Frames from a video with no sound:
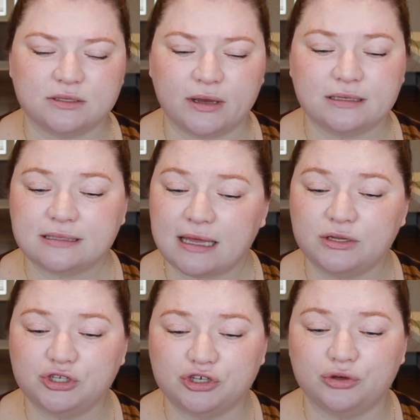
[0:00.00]
So I
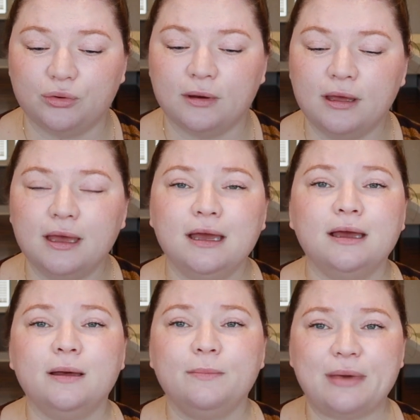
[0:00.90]
decided to
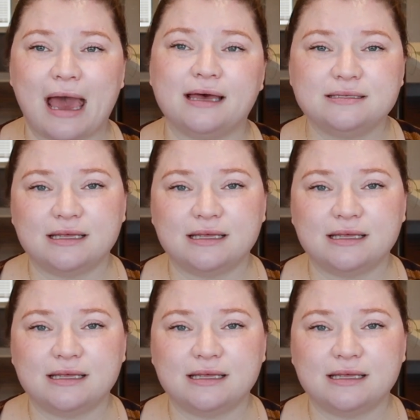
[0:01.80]
pass